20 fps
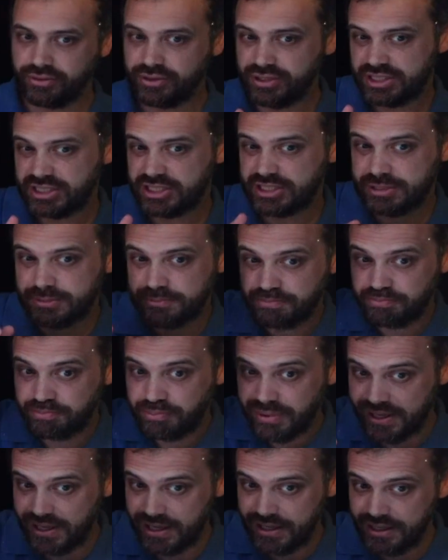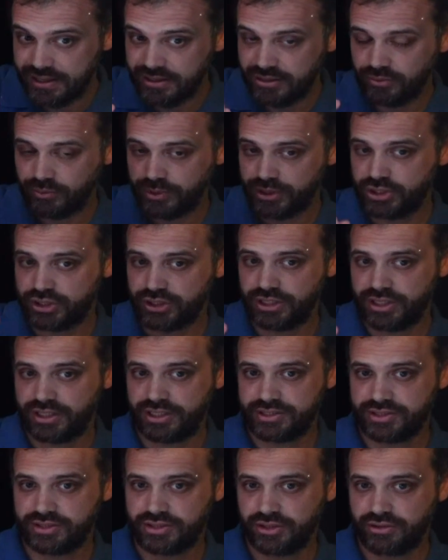this speed at which it
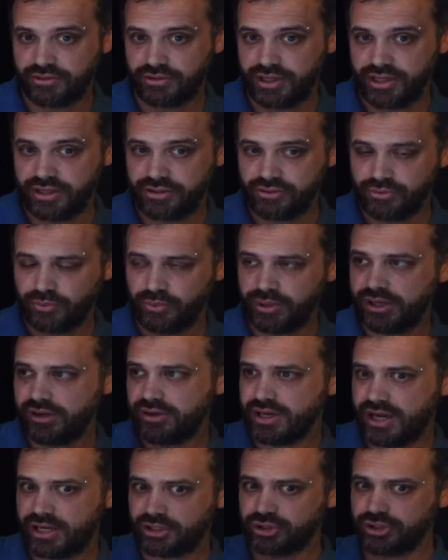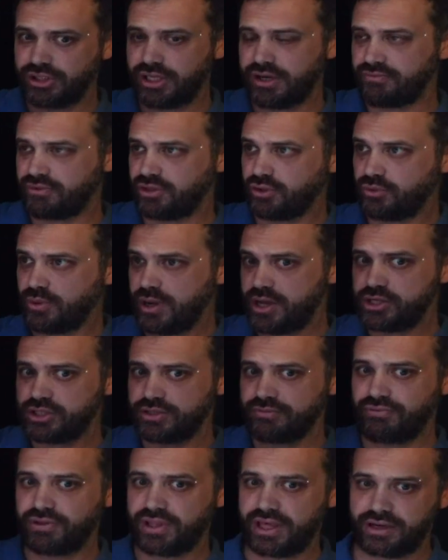hits the ground, we don't actually have an
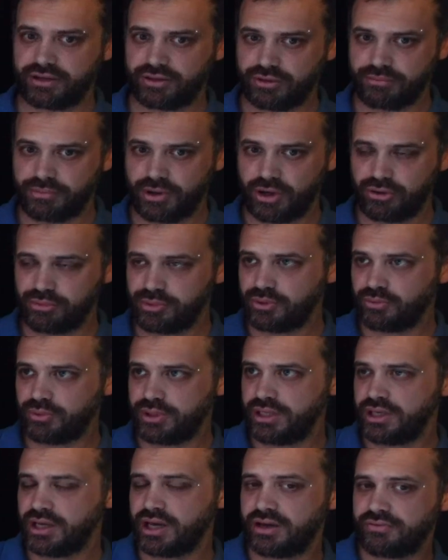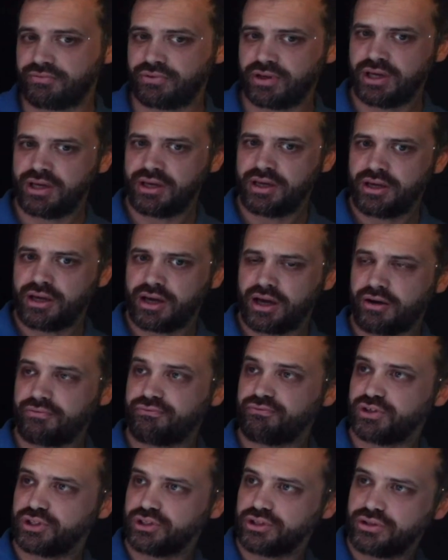equation for that at the moment. We have
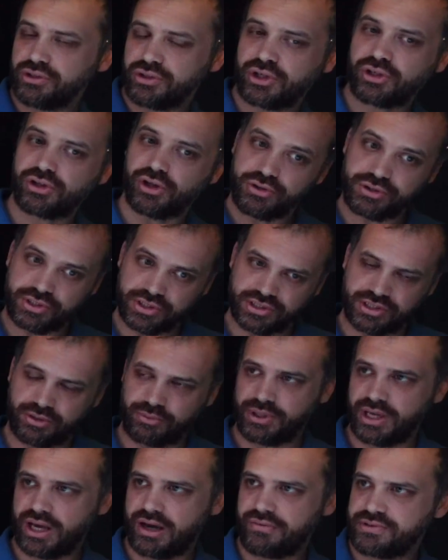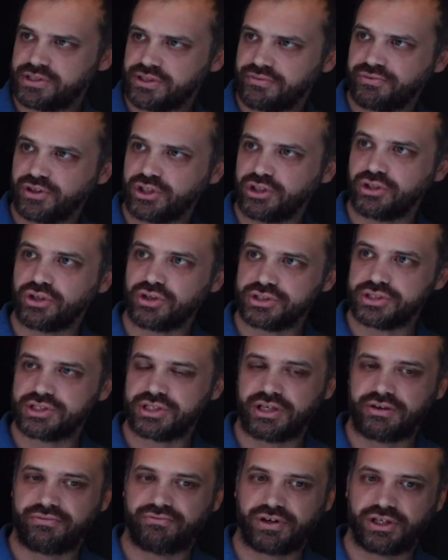the closest thing we have is a
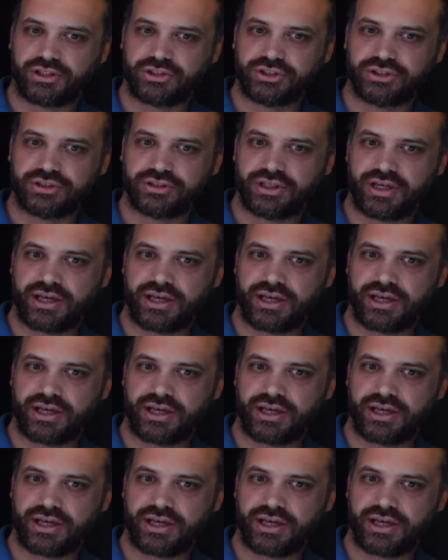velocity function.